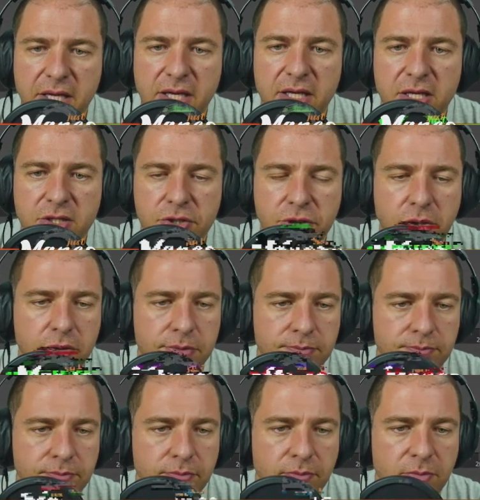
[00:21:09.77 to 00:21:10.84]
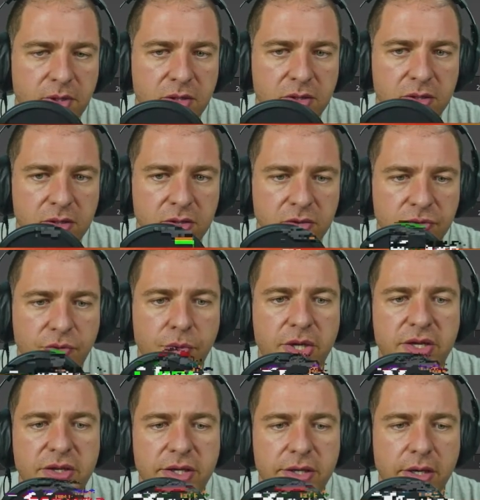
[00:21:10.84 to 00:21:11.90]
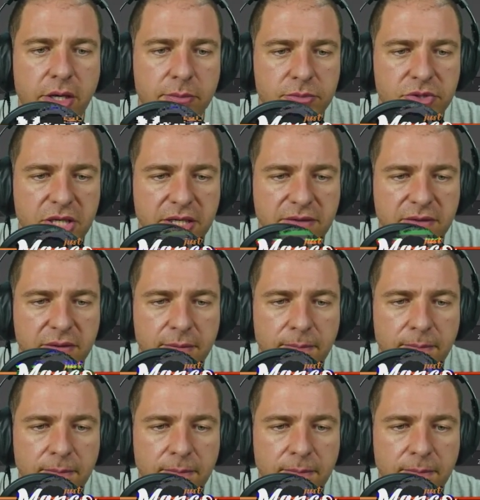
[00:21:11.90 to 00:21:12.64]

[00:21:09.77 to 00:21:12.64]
initial 3D object.